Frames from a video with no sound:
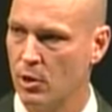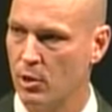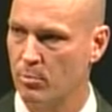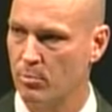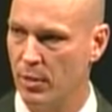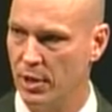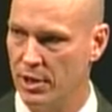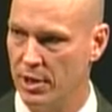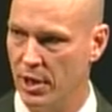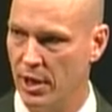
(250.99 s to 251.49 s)

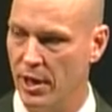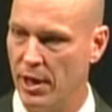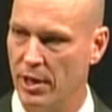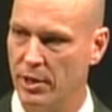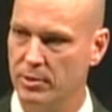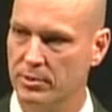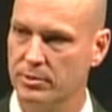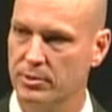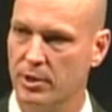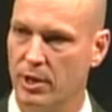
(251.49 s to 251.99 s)
my dad,
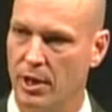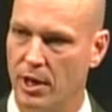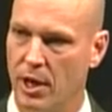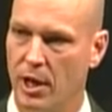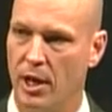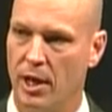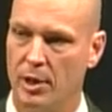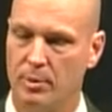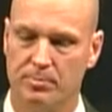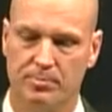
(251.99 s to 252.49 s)
and
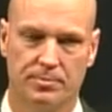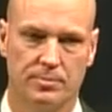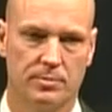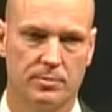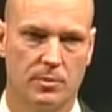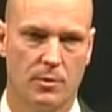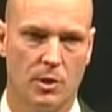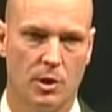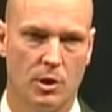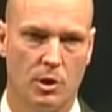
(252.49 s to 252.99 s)
I
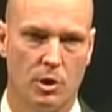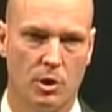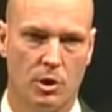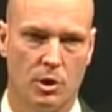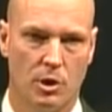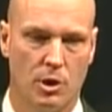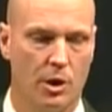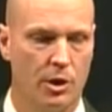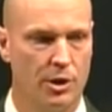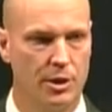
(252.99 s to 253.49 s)

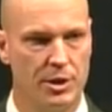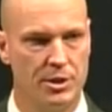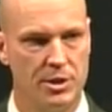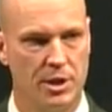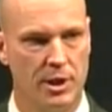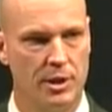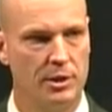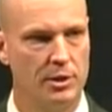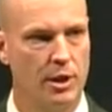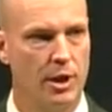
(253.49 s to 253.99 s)
are going to
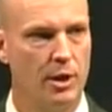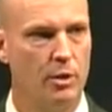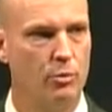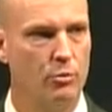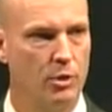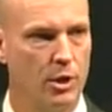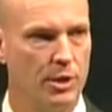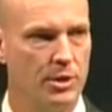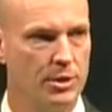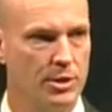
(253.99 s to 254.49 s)
take that
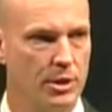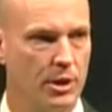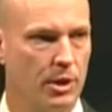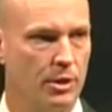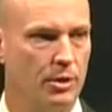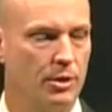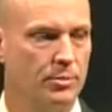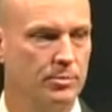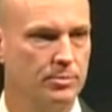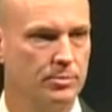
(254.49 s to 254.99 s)
run
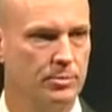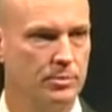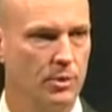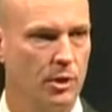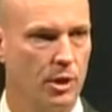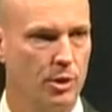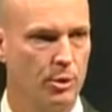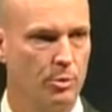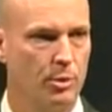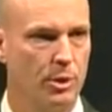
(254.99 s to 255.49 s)
together
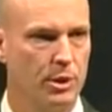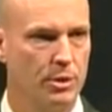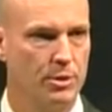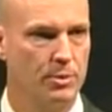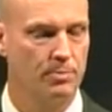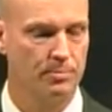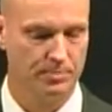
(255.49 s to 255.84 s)
on the beach.